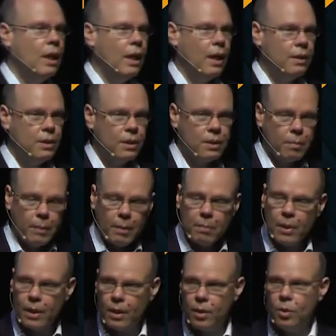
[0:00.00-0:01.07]
And just
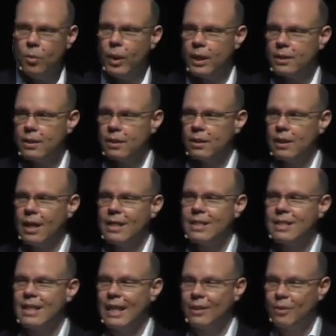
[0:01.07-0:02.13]
remember, the US
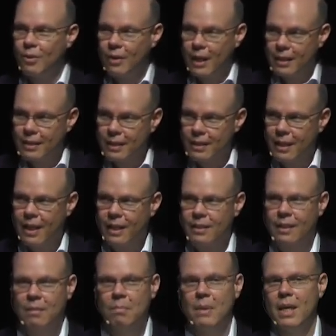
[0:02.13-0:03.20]
has not corrected yet
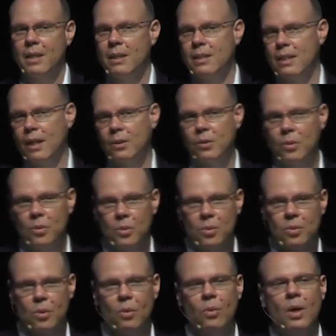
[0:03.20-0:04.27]
and may decide to do
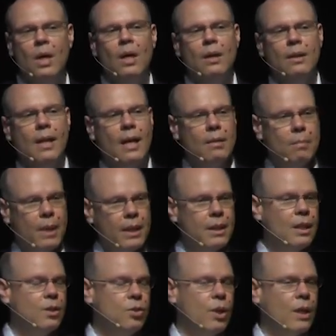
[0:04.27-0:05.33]
so. That might
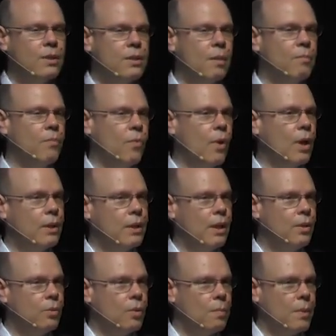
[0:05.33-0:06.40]
inject some volatility
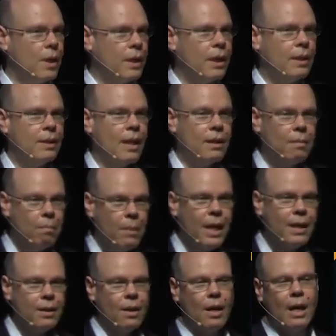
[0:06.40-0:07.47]
into a market that
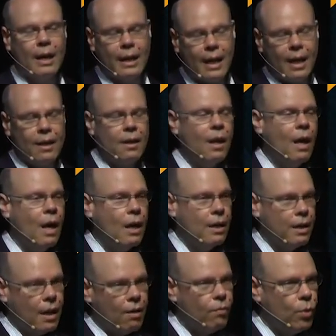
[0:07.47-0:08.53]
may, again,
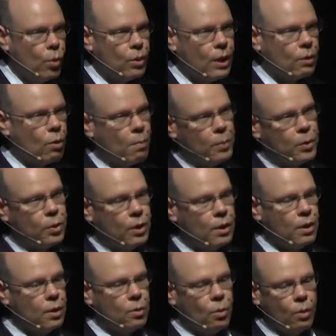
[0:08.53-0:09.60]
give you that
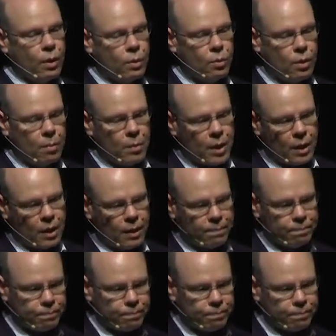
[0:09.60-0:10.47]
opportunity to look into the market.